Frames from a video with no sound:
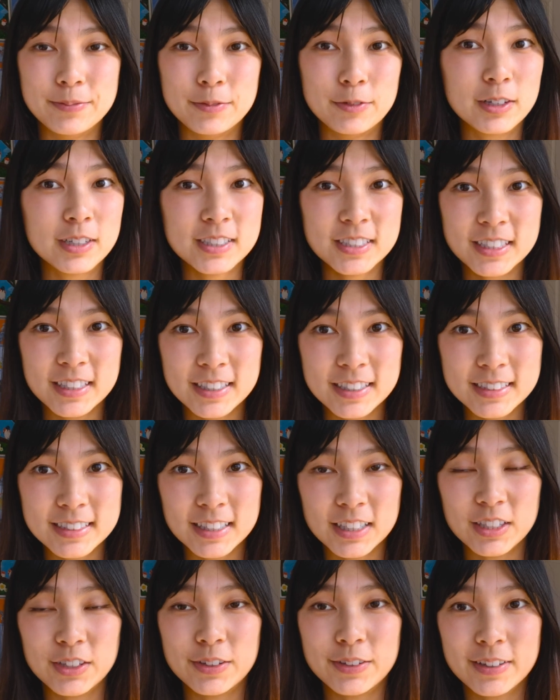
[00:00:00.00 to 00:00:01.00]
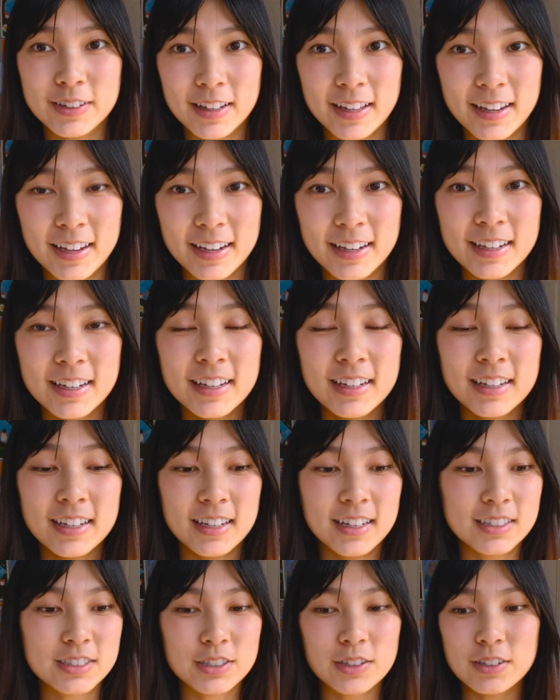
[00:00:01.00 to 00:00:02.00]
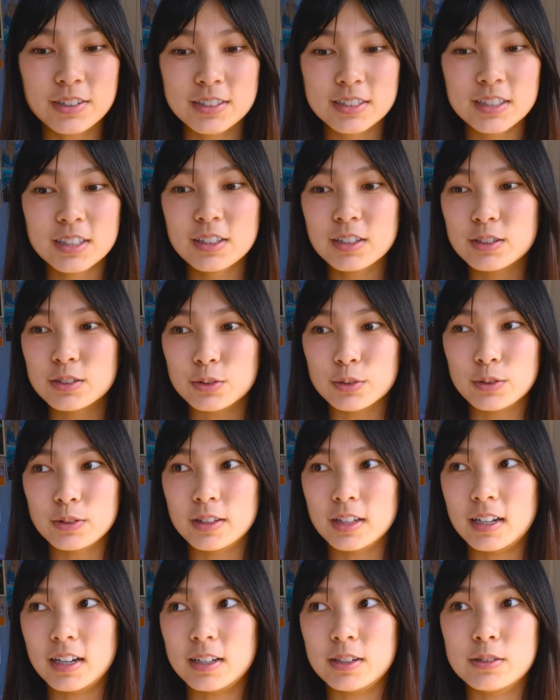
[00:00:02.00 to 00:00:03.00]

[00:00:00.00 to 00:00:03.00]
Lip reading: ridges in your clay. It's honestly the tool that I